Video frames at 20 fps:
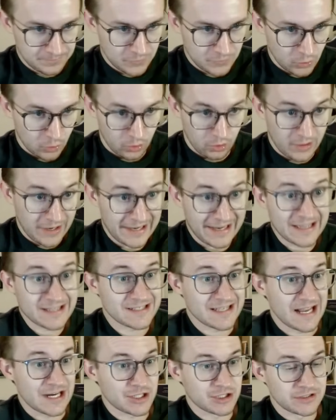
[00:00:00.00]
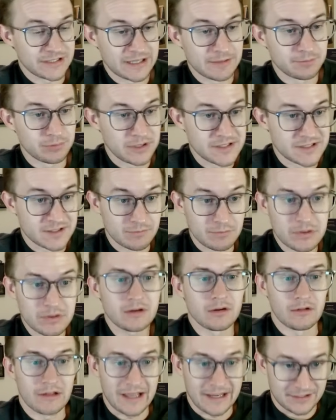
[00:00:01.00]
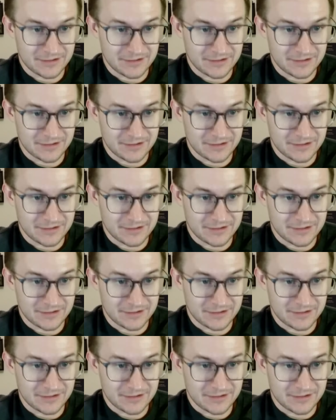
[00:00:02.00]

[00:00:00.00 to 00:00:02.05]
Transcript: Or I guess actually in place of Beal